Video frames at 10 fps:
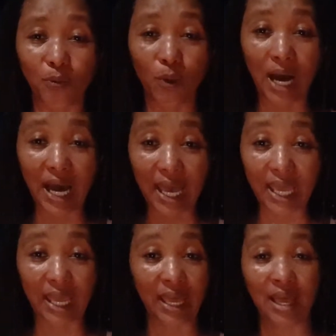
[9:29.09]

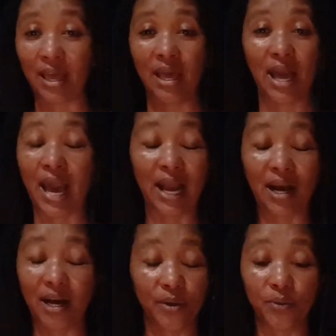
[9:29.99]
Why? I
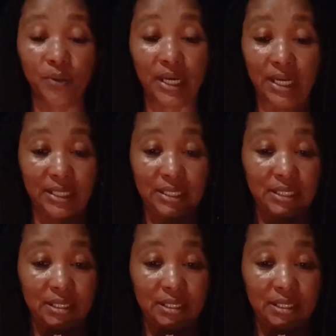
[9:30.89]
can't do that.